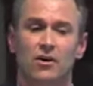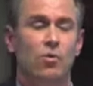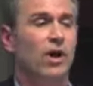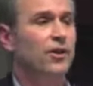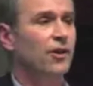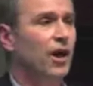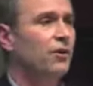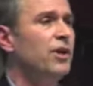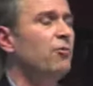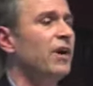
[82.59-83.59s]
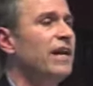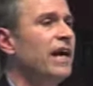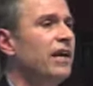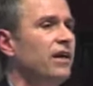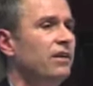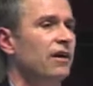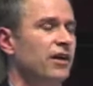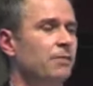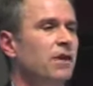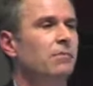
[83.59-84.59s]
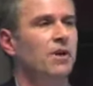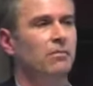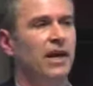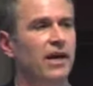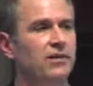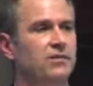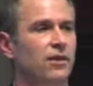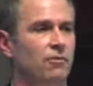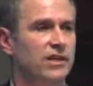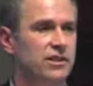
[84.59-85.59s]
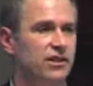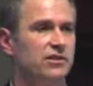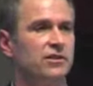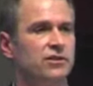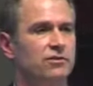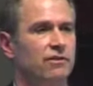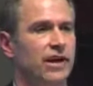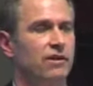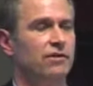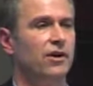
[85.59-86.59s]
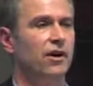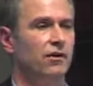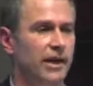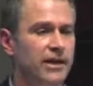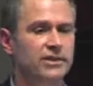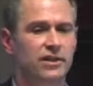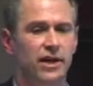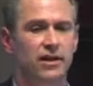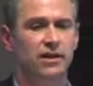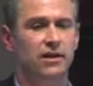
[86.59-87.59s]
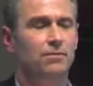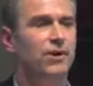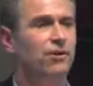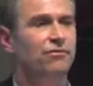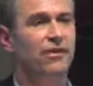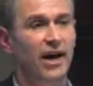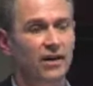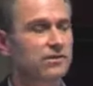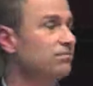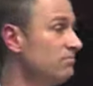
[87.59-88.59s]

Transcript: Well, you're not only reneging on a commitment made to the residents that surround the Otter Lake site, but you're in fact